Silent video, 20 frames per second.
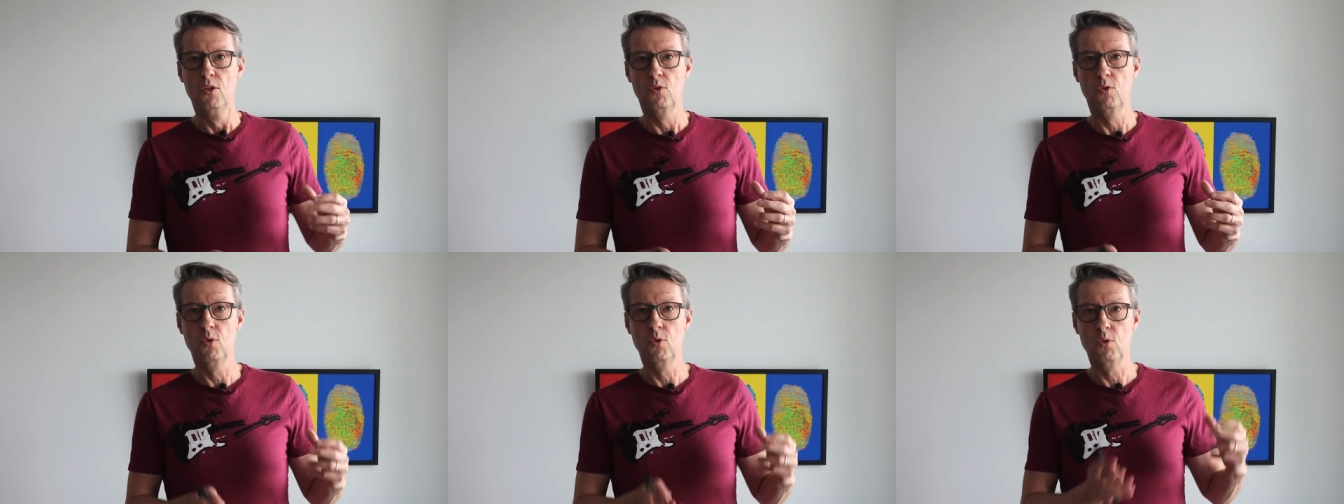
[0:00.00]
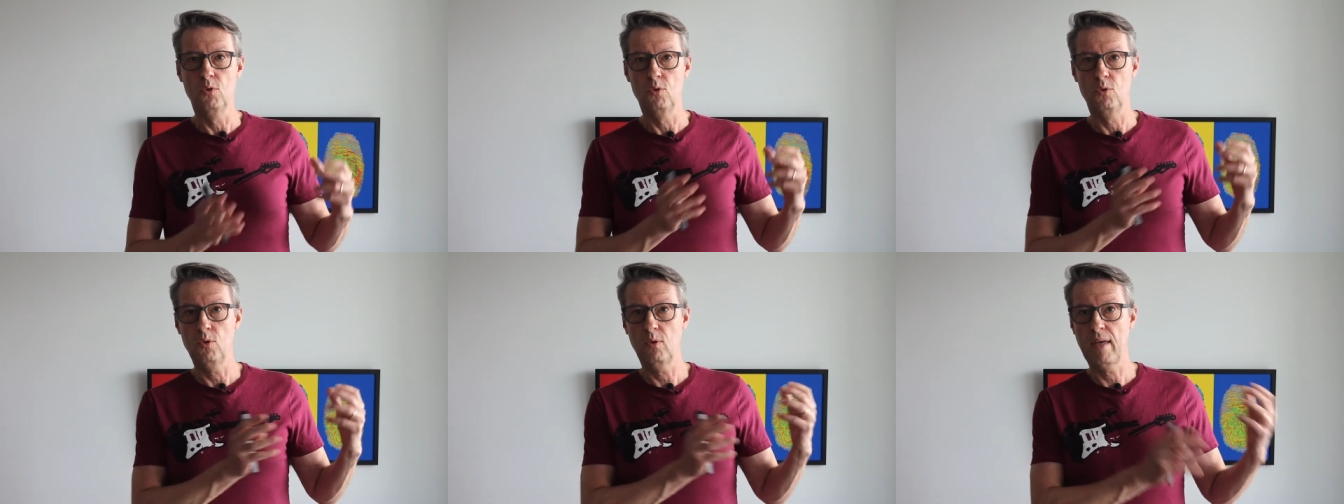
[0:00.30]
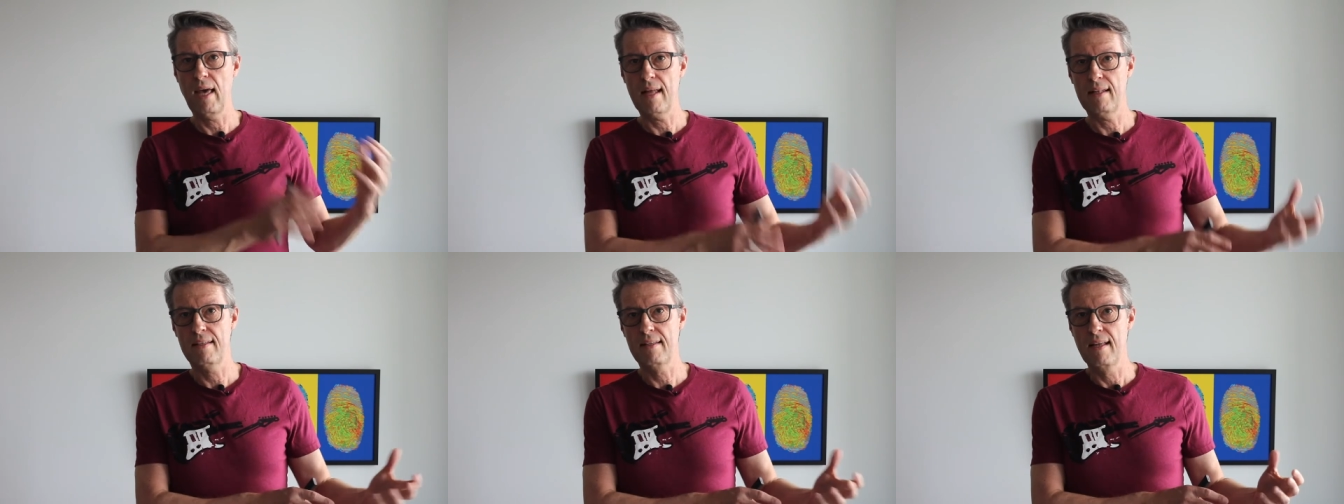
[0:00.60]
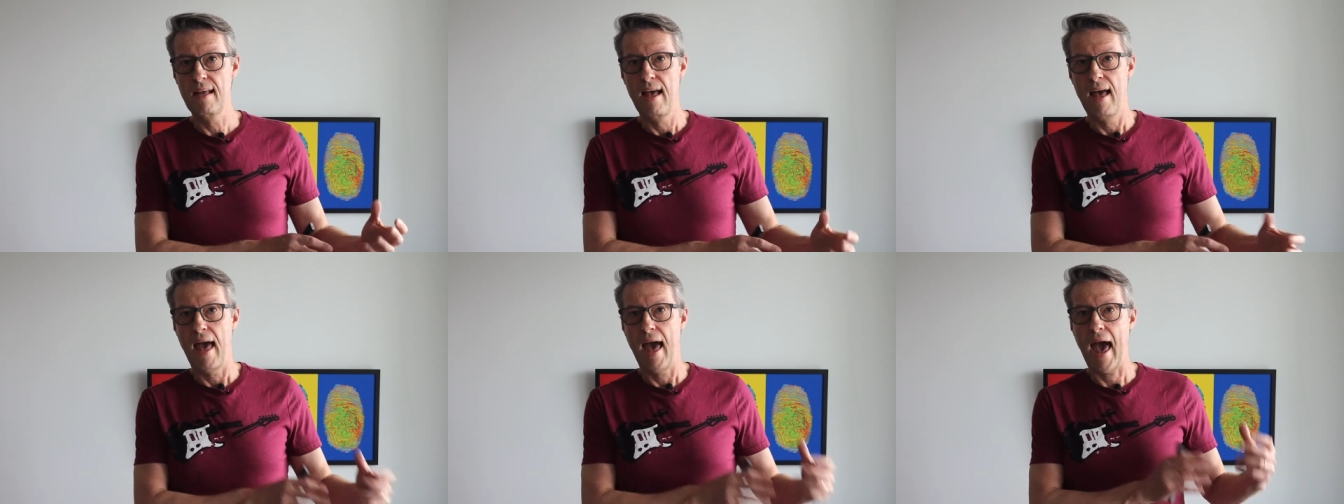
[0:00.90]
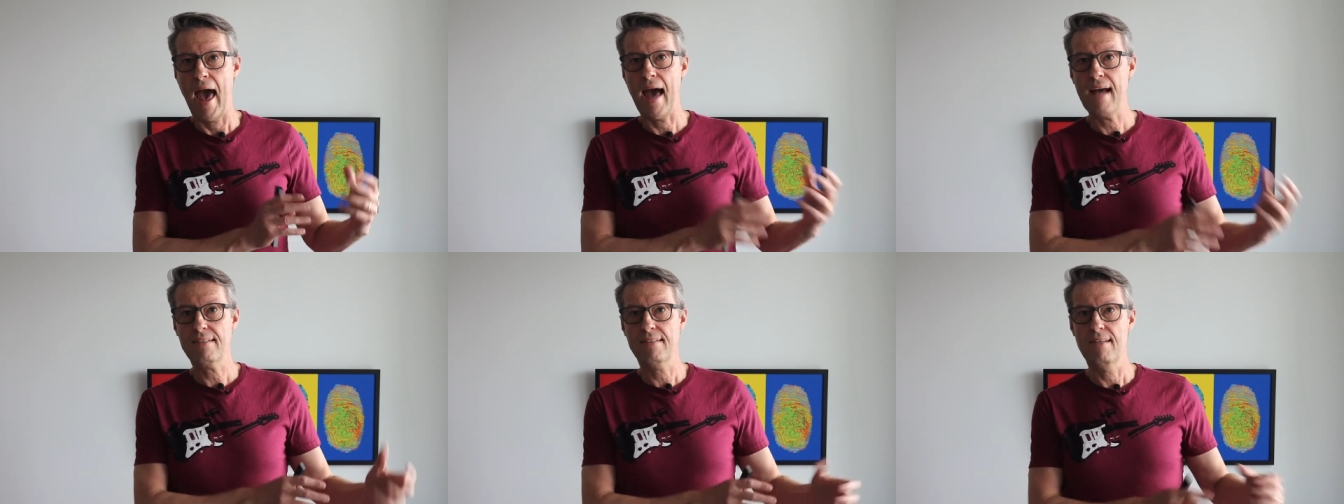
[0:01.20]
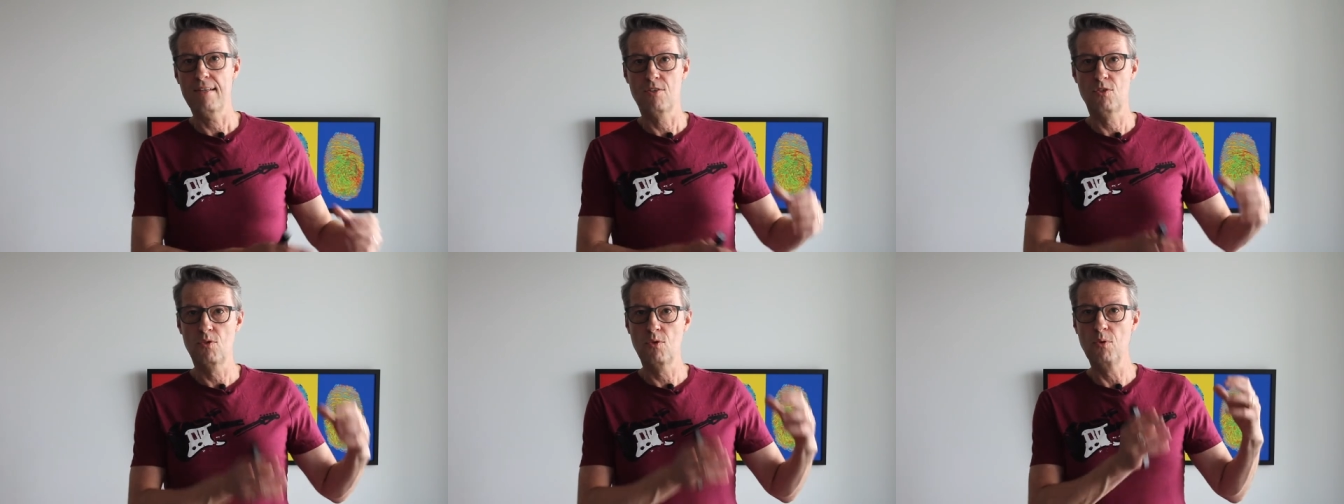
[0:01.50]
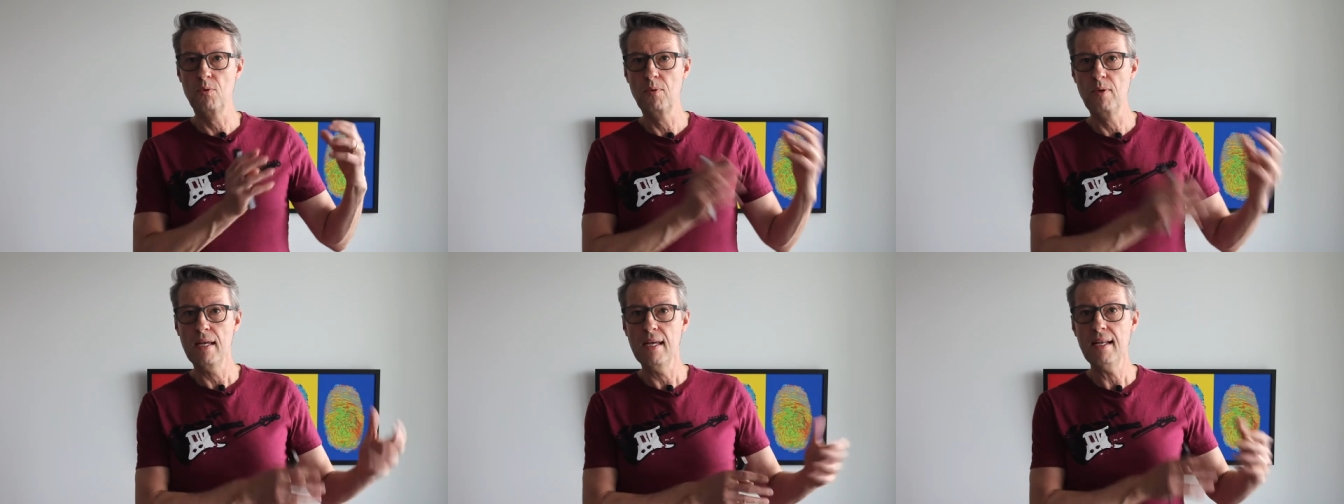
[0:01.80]
to, to get access
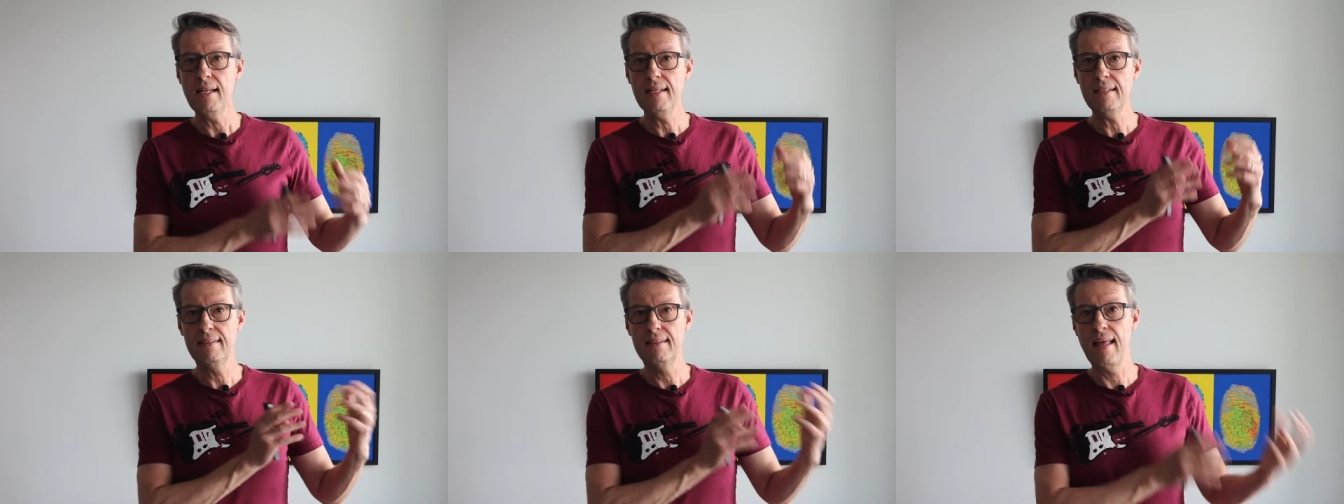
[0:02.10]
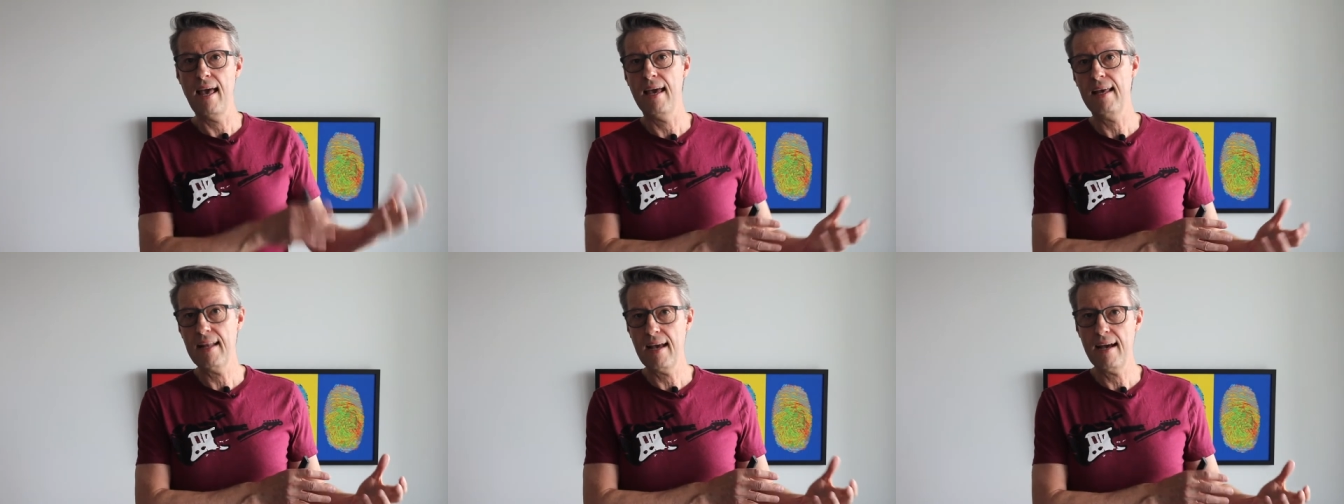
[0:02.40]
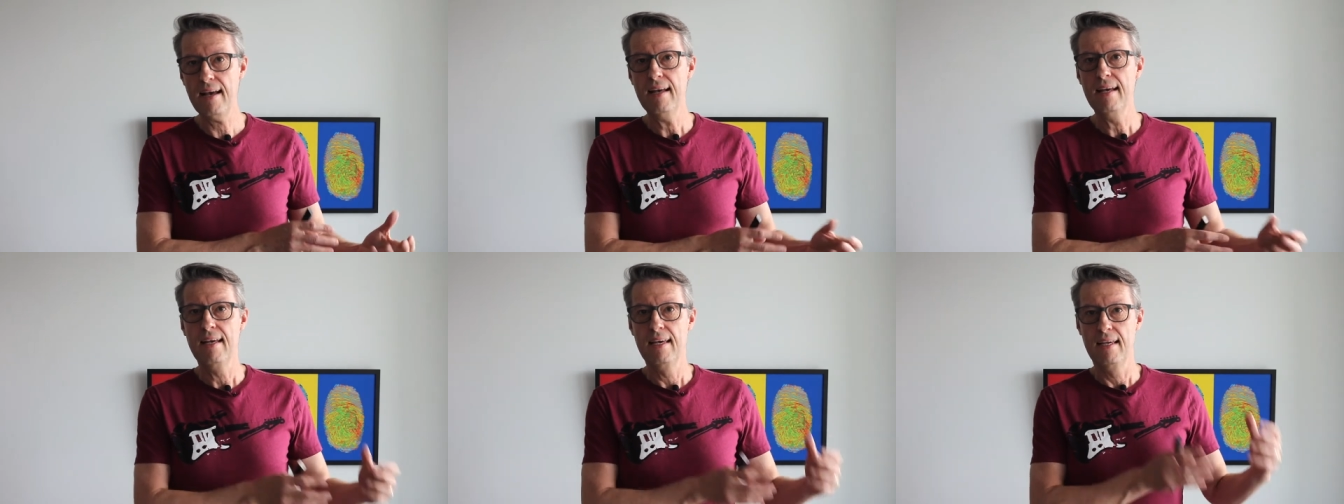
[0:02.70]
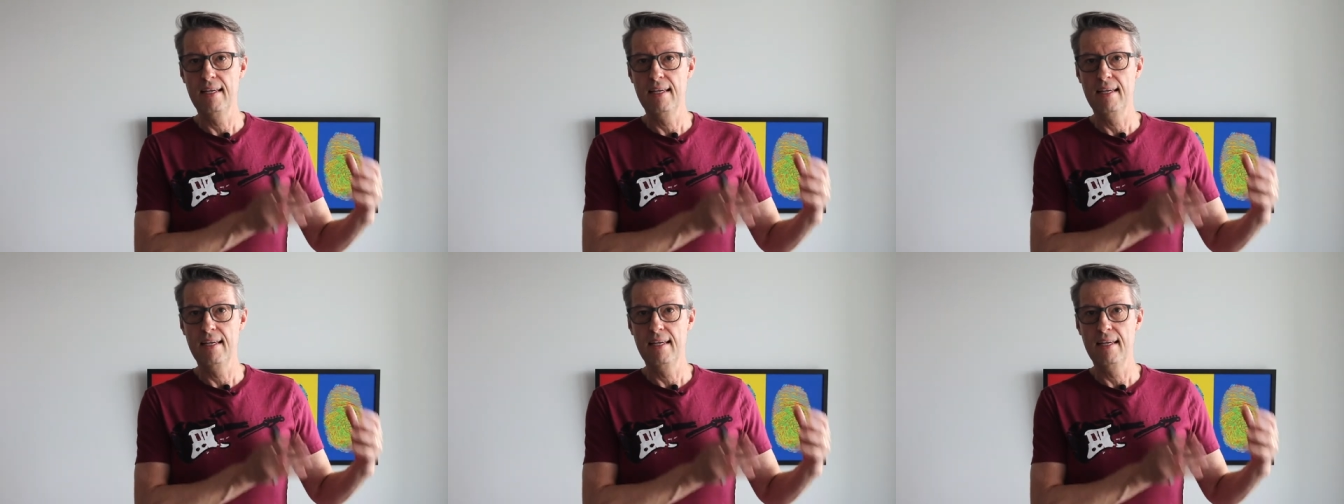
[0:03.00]
to really data